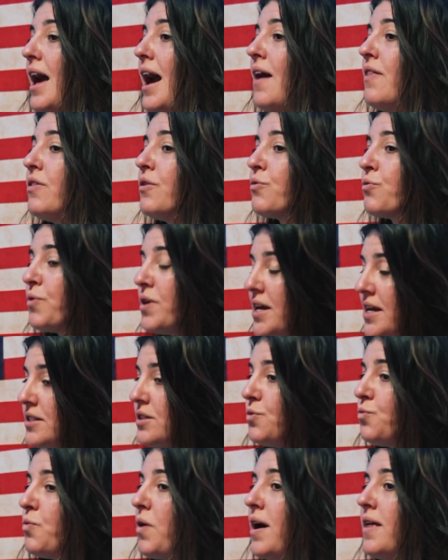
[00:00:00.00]
And the
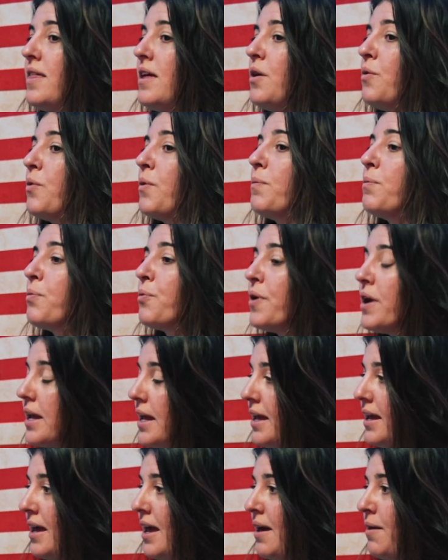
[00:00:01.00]
reason why they were
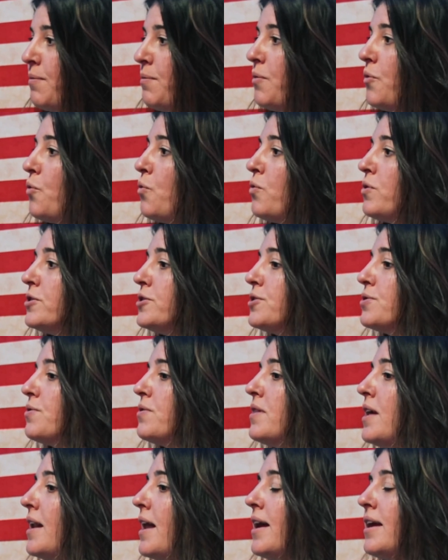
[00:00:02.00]
bringing him was so
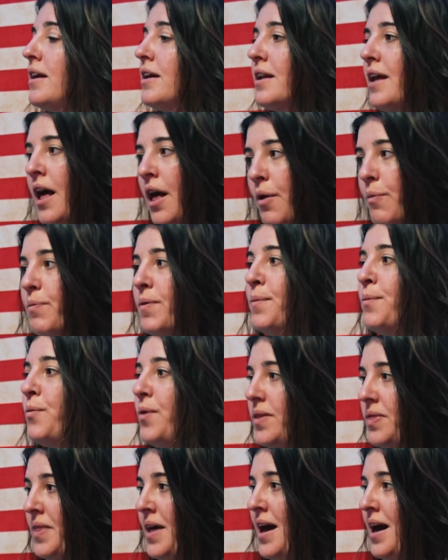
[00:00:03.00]
then I could help him
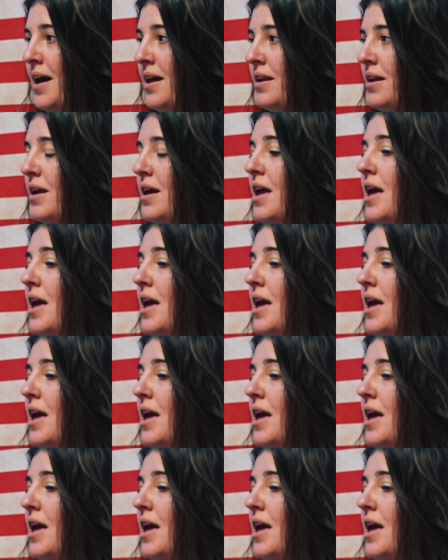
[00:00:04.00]
with that.